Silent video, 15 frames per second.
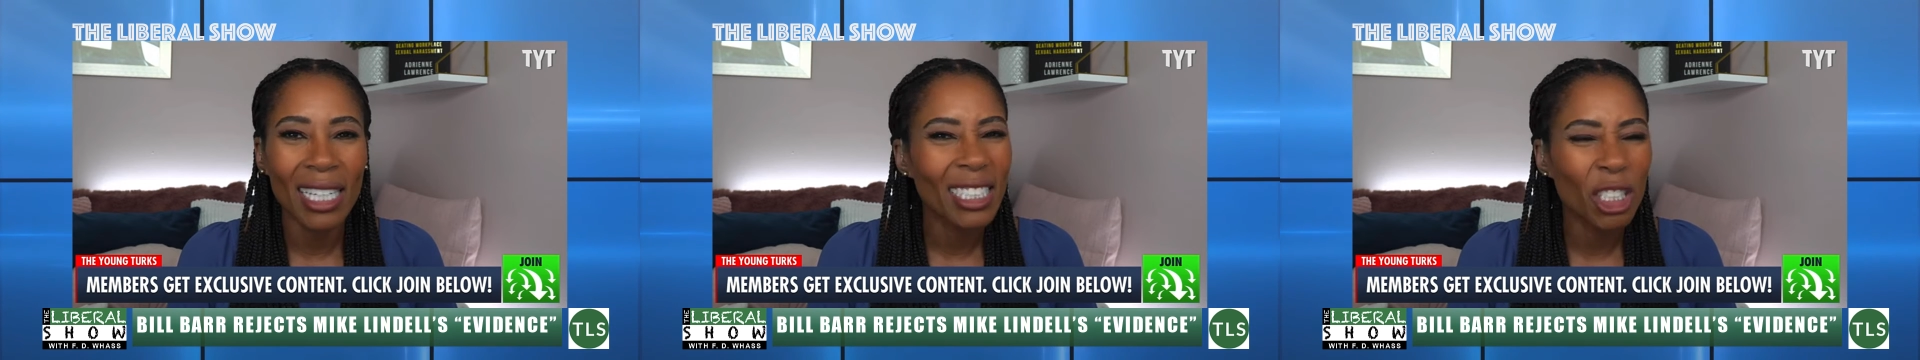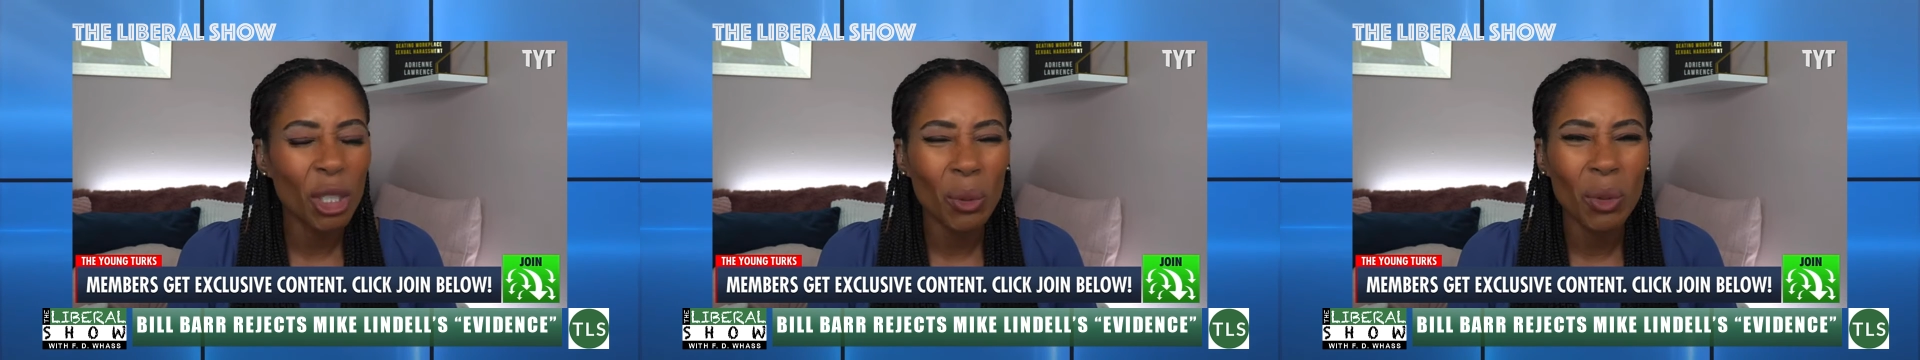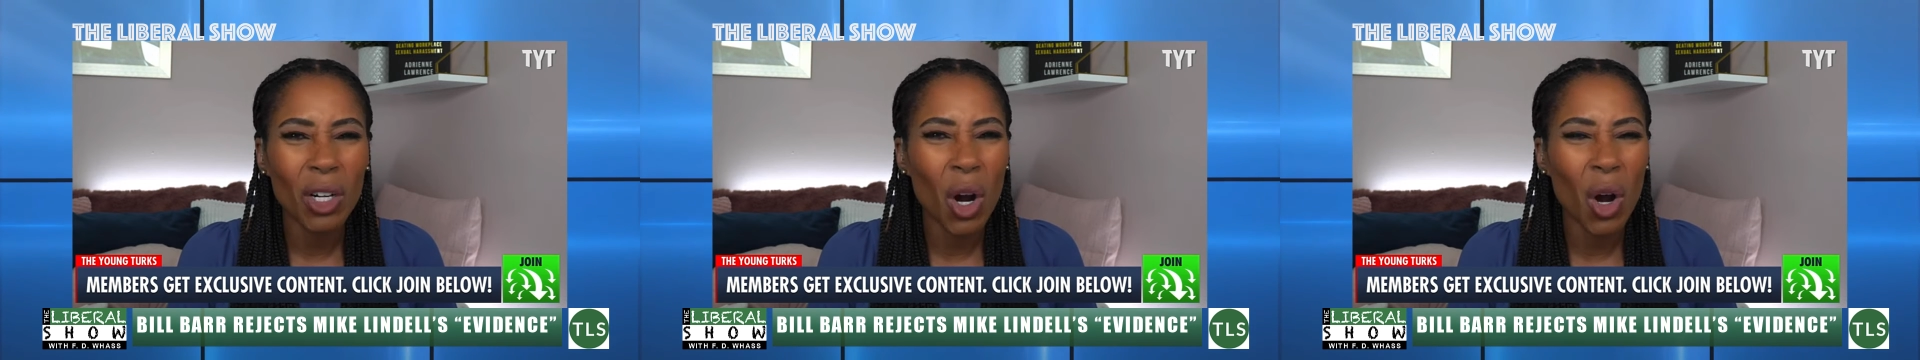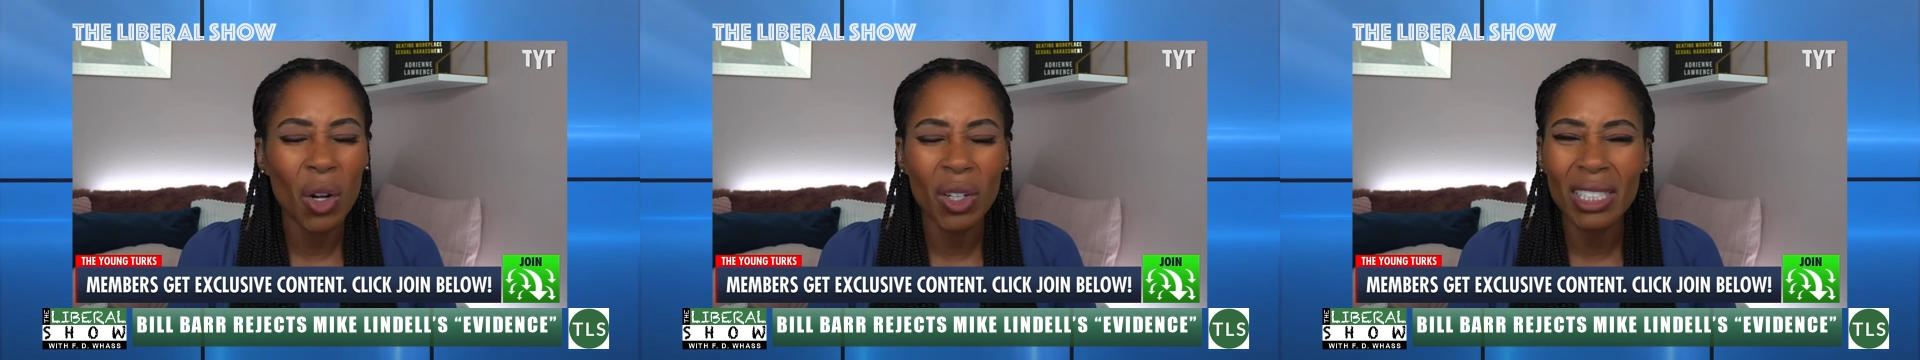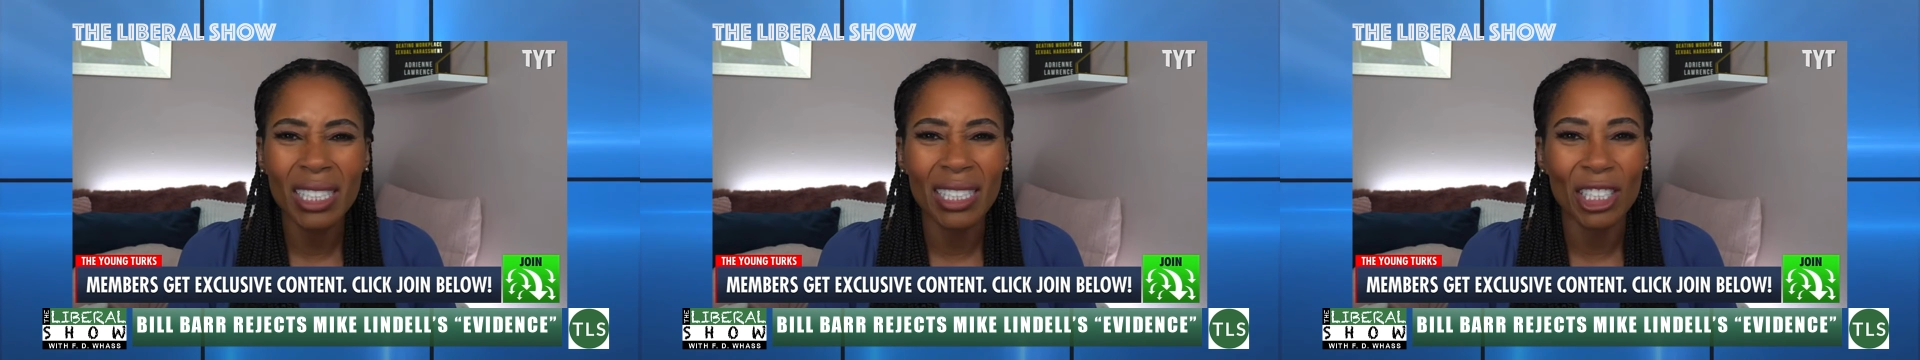It's so
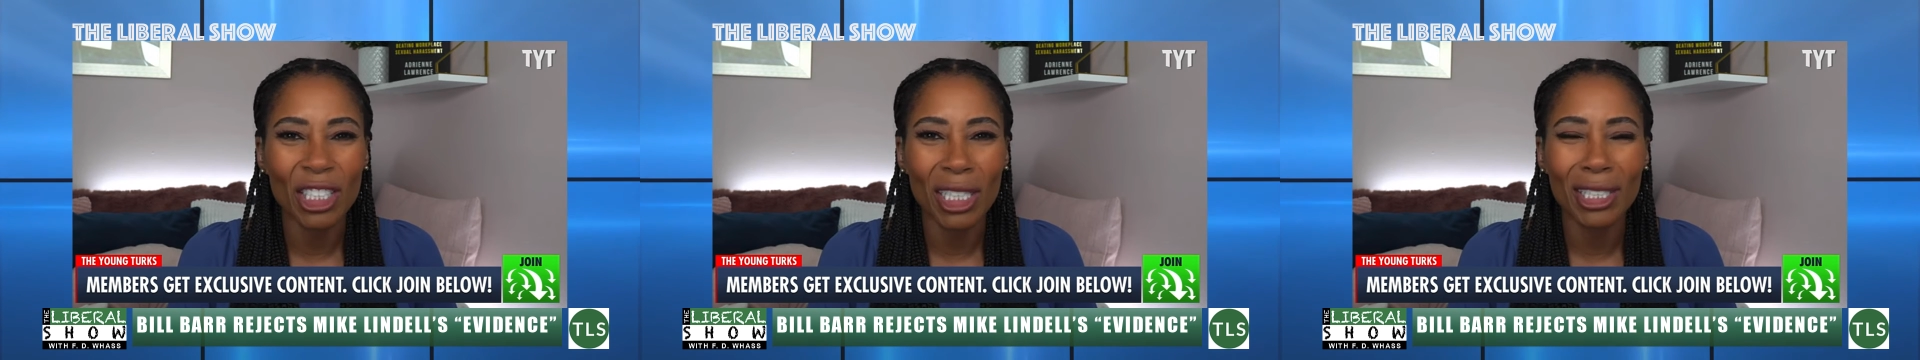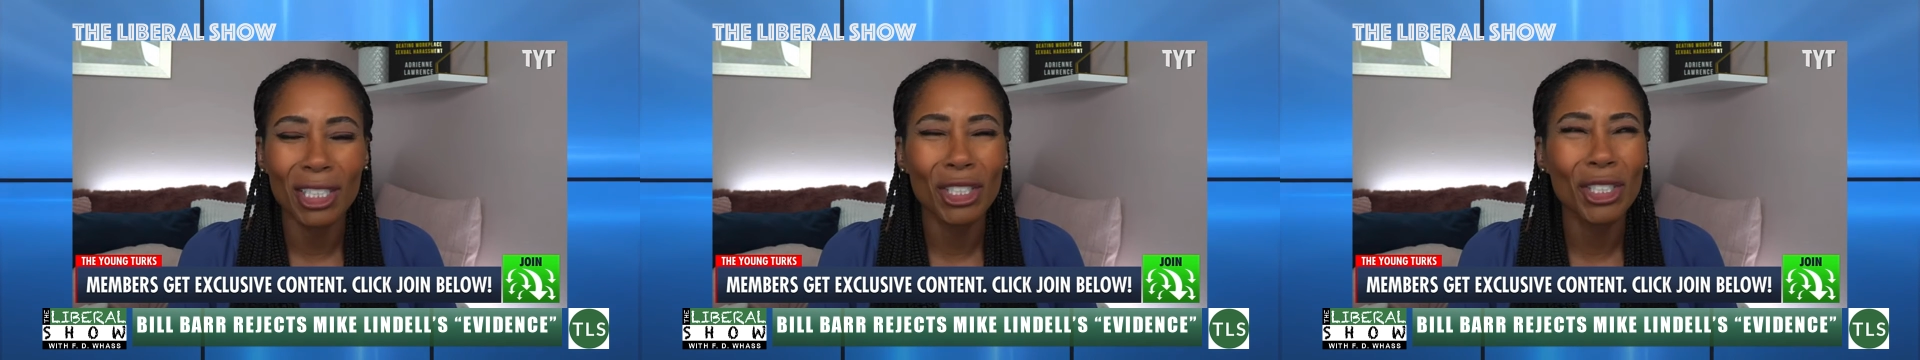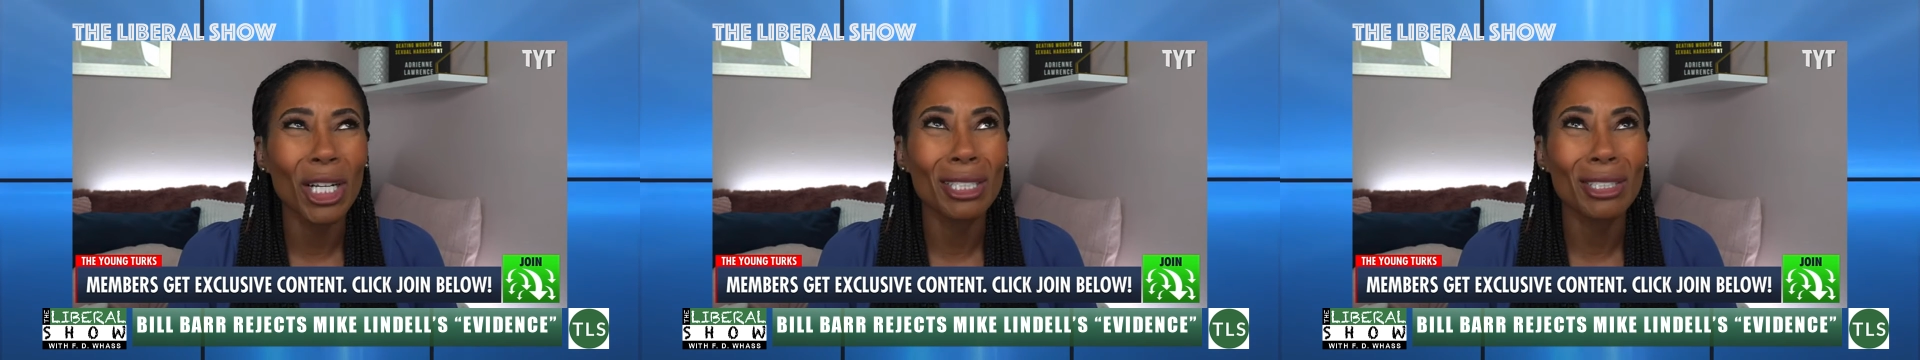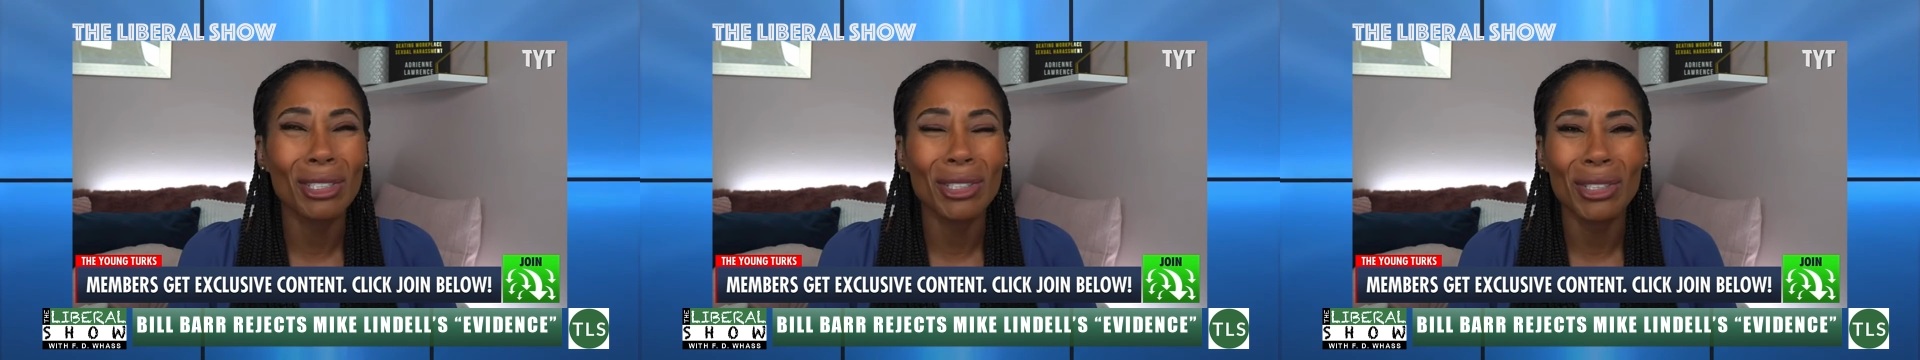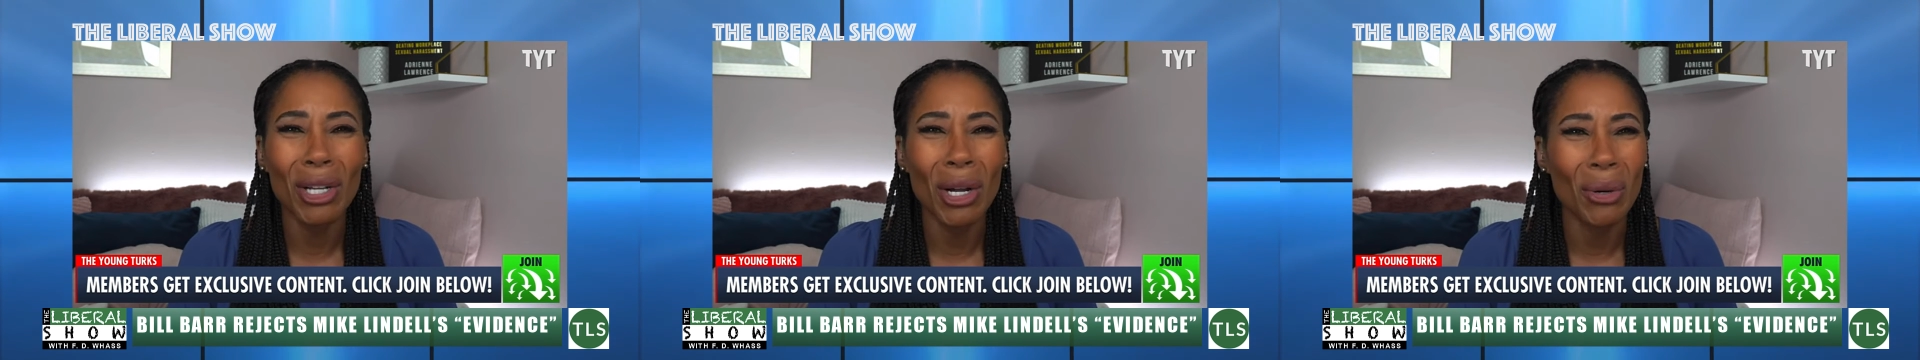cultish. It's
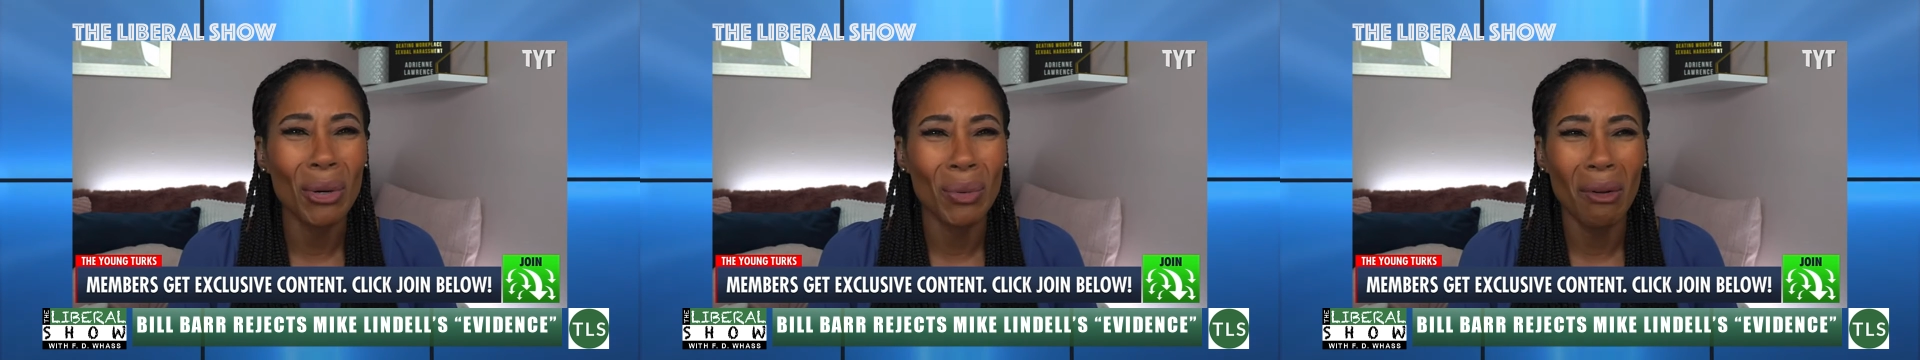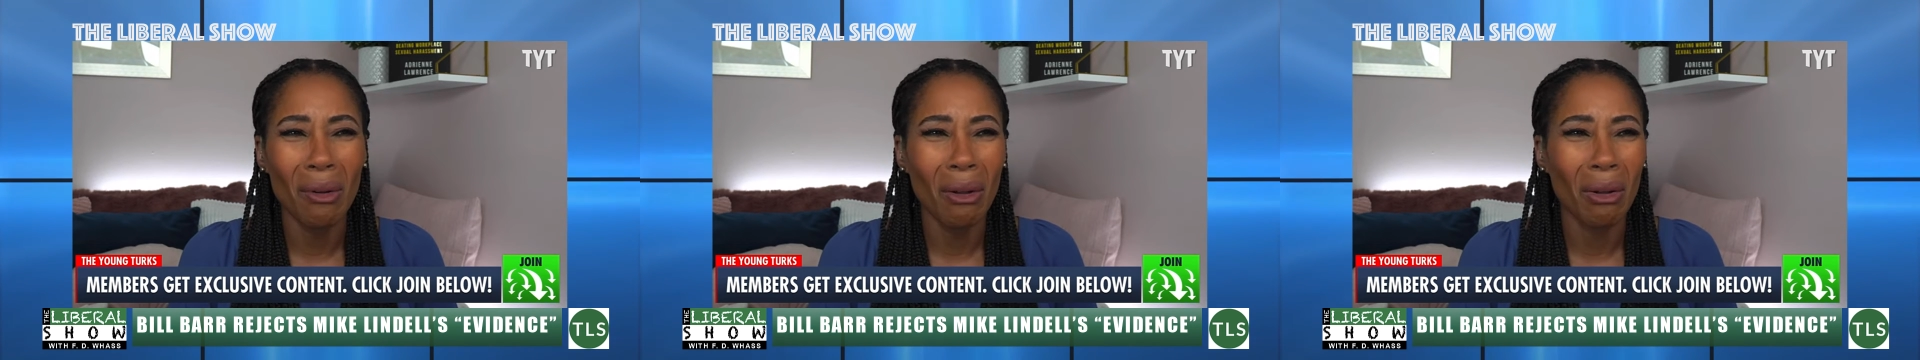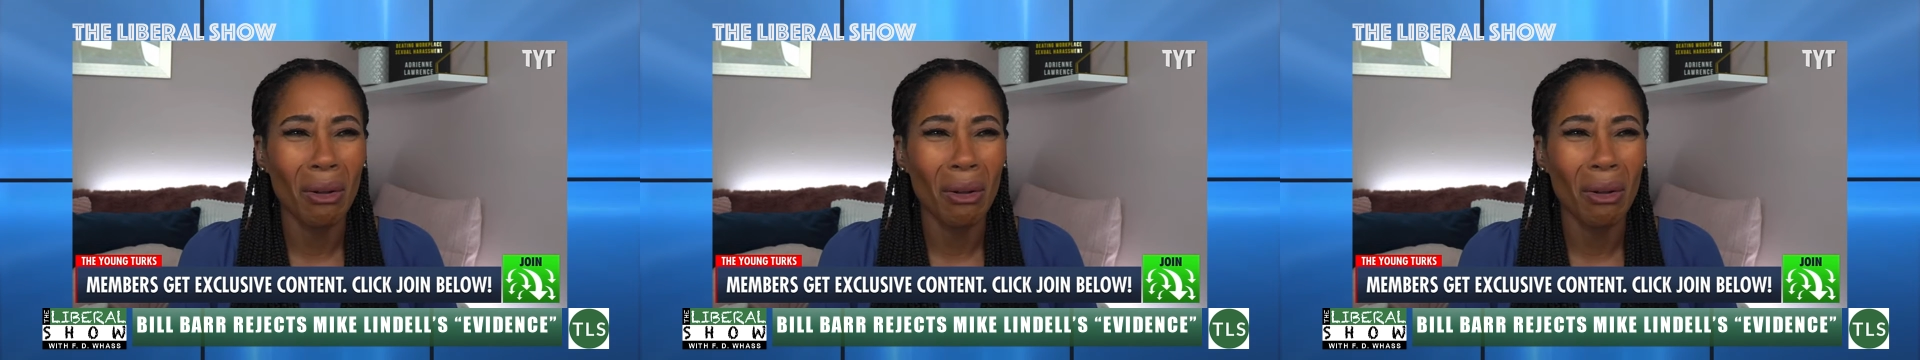just so